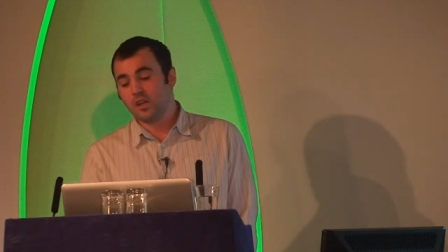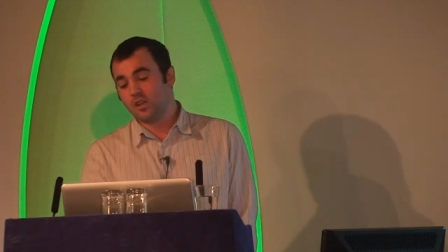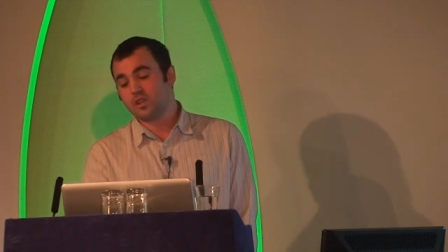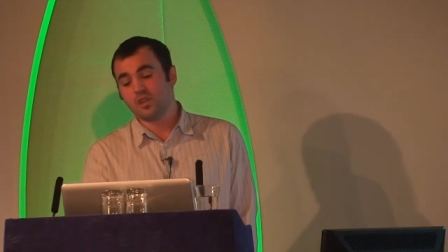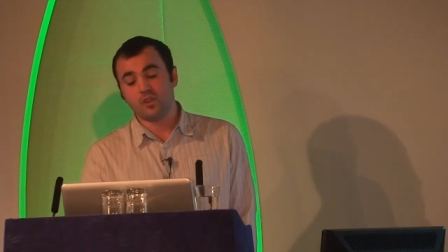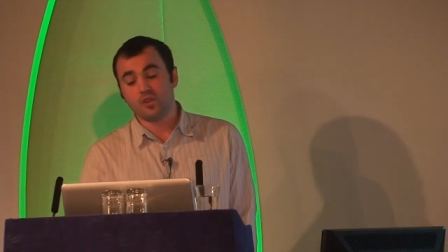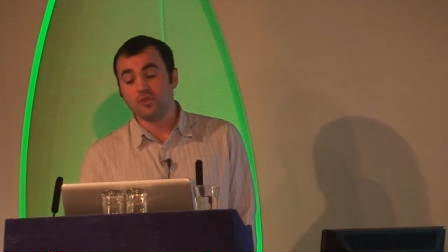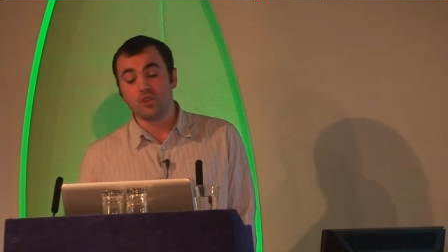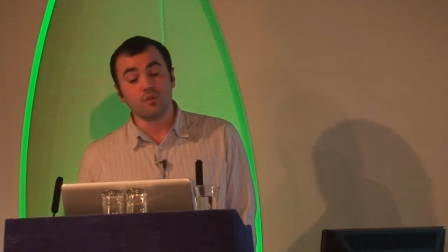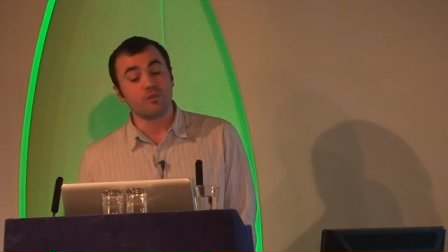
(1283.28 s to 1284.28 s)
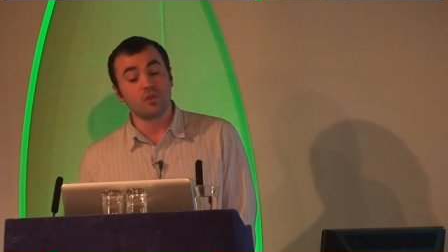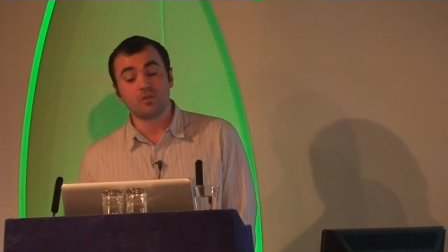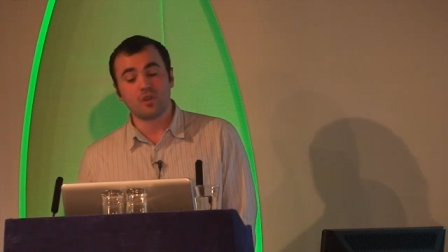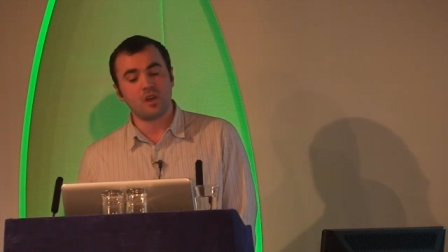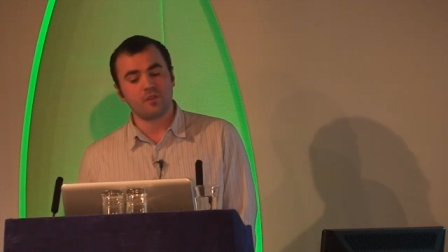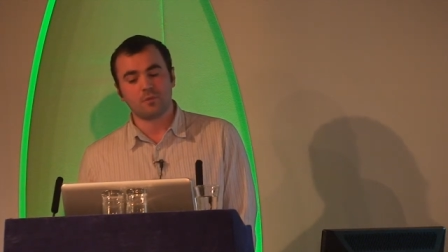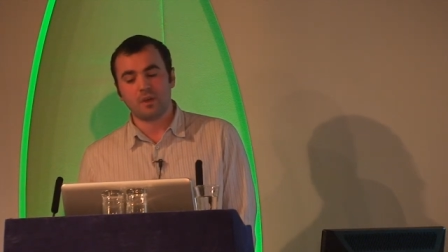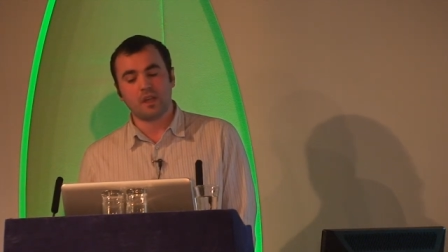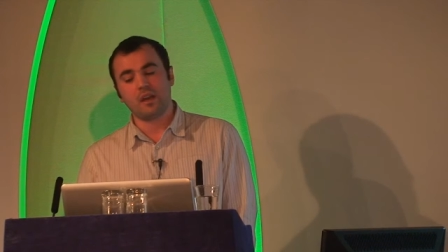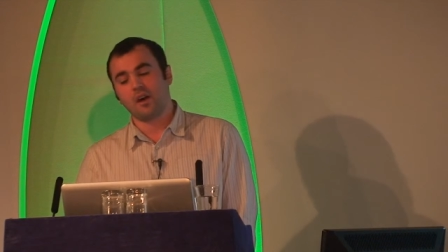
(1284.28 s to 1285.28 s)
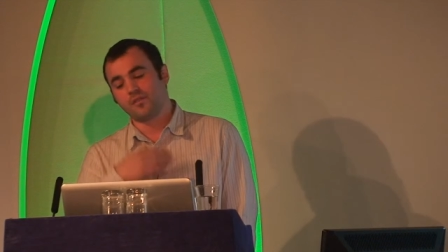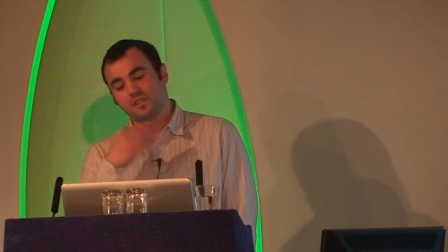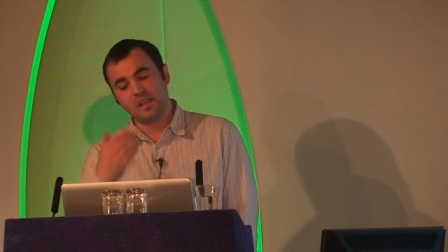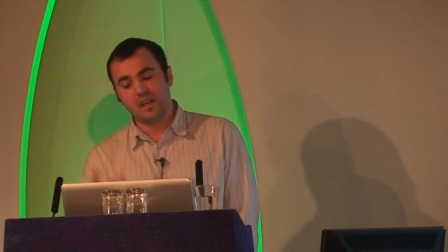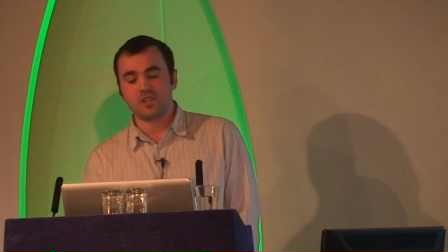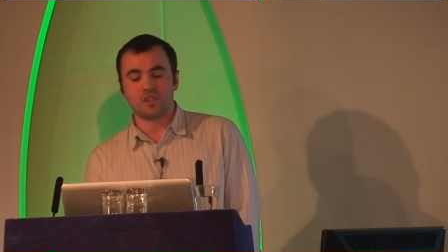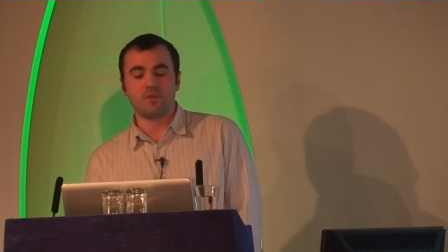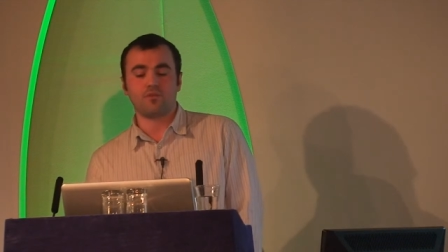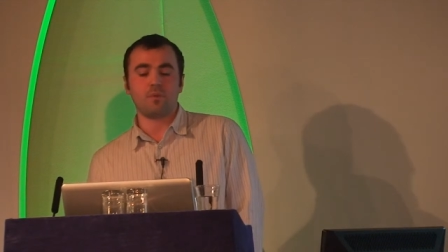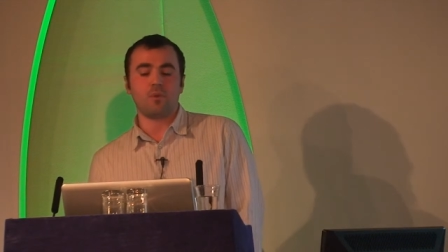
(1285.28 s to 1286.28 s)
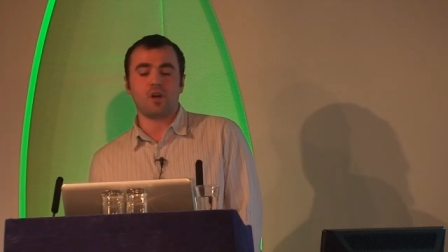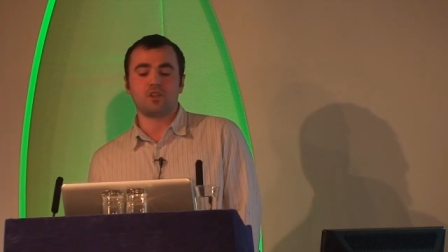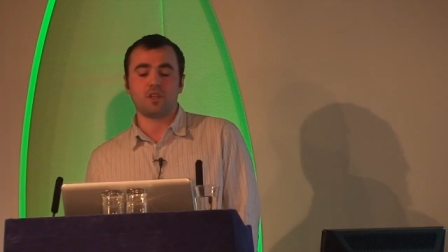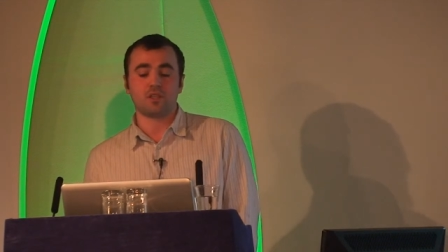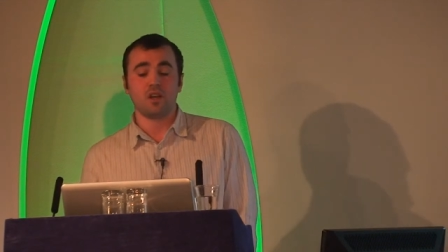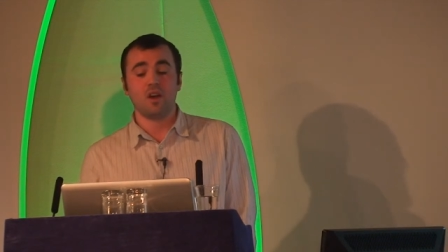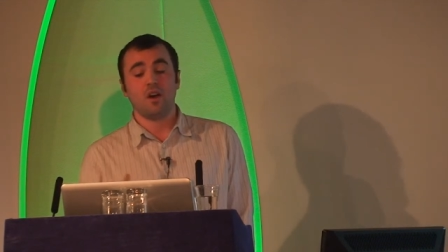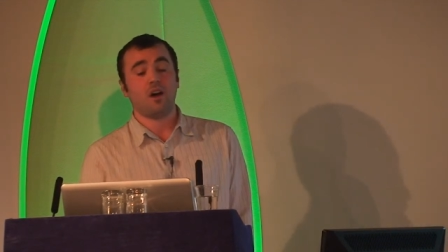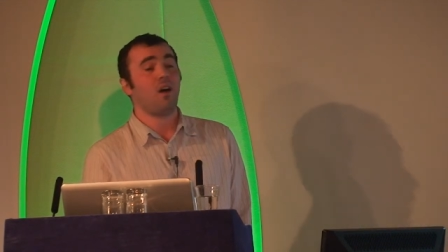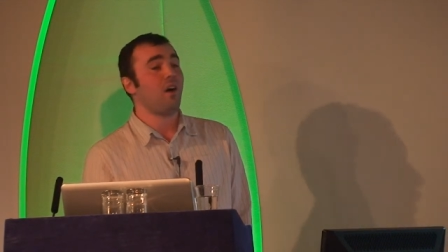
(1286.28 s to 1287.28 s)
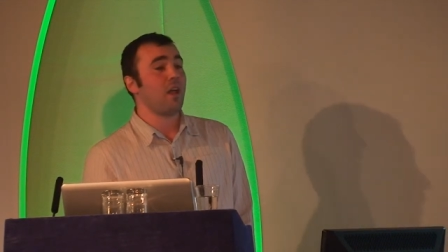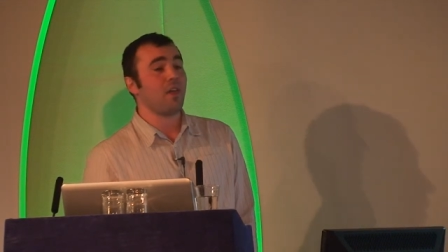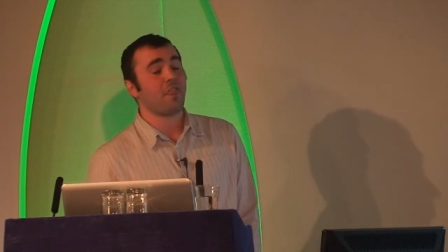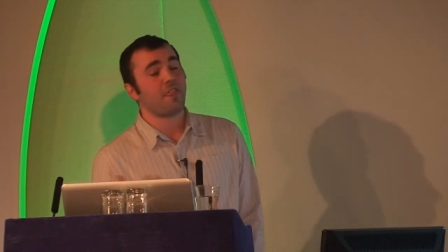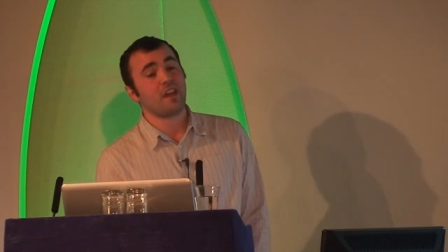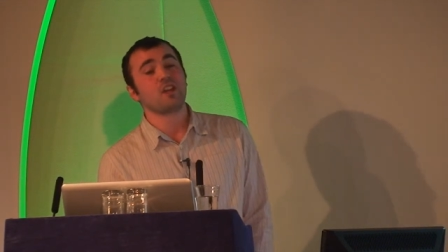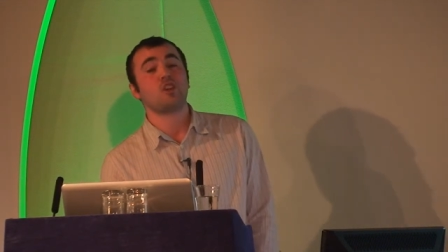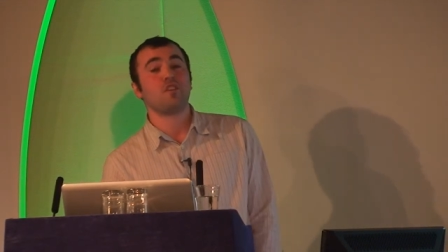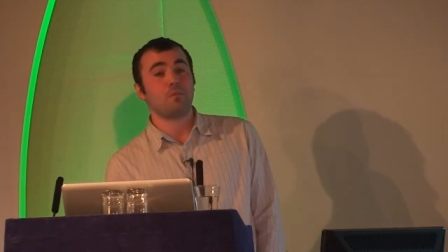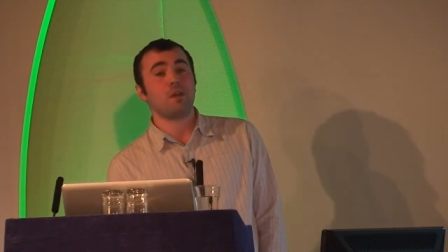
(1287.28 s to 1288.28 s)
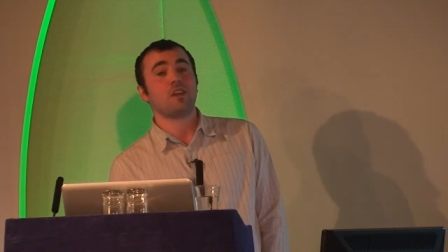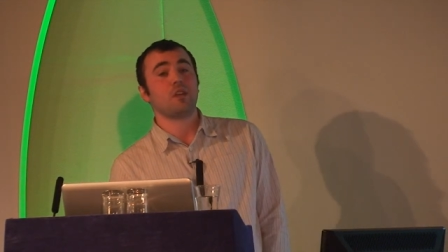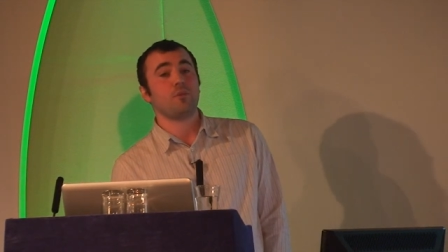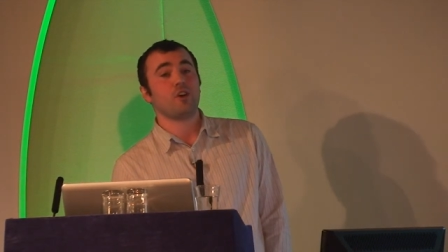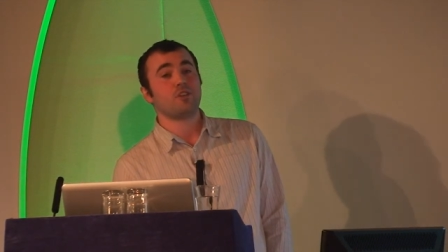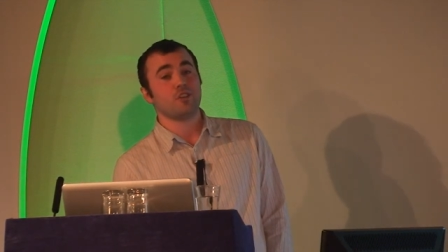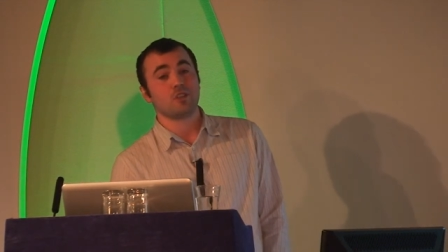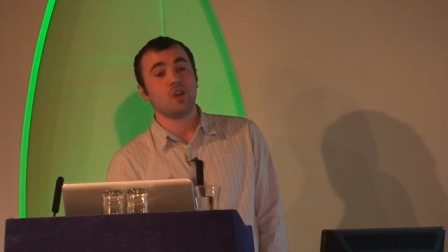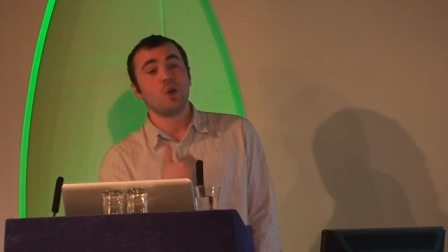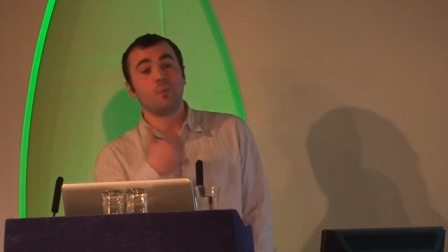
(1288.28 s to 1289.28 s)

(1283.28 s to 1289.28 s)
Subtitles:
using the Do You Review service, but again, after each and every purchase, hi, thank you for making a purchase.